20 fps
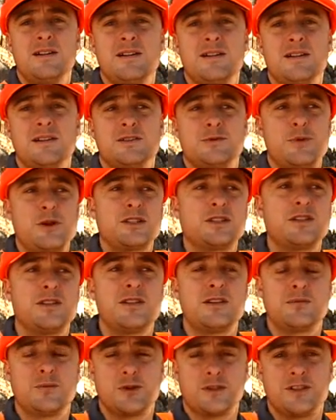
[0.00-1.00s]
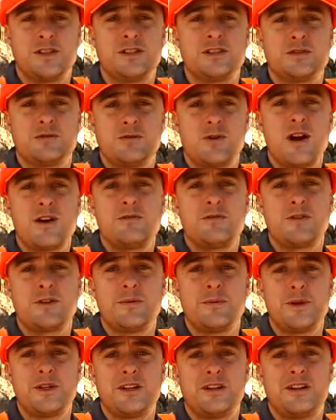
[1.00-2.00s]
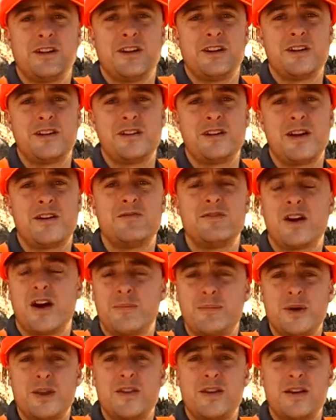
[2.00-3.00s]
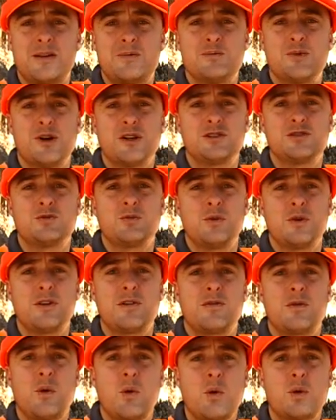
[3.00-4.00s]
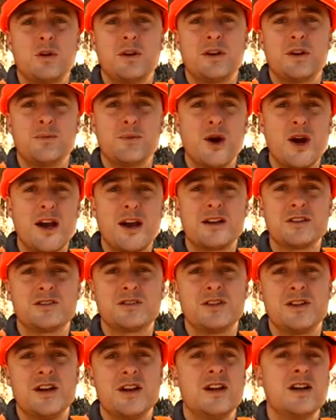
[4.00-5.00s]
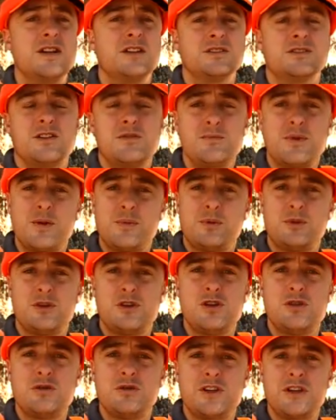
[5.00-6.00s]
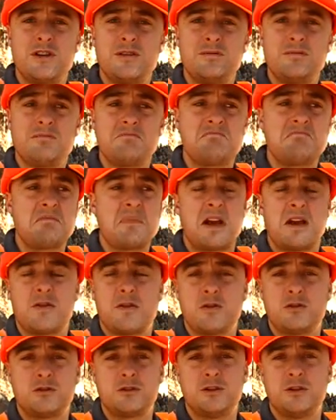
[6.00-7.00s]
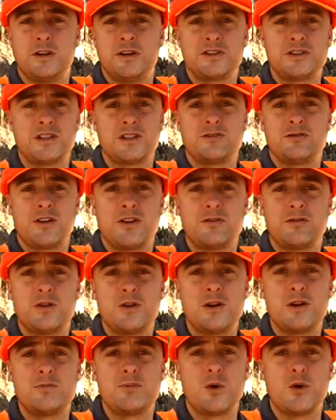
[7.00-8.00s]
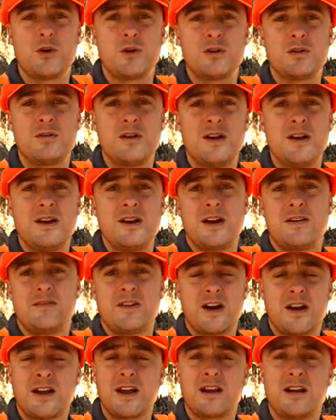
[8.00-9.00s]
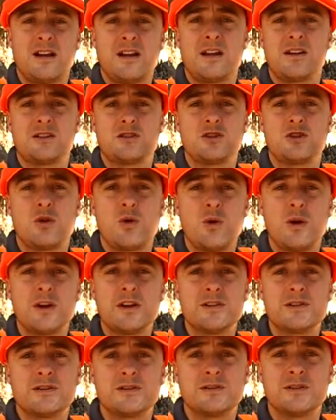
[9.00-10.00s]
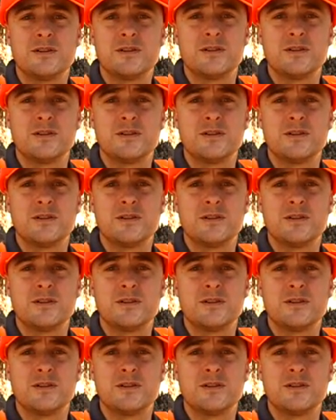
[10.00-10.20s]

especially in the precision rifle community, have not been that impressed with Hornady brass. Some people use it, and those shooting 6.5 Creedmoor have not had a lot of choice.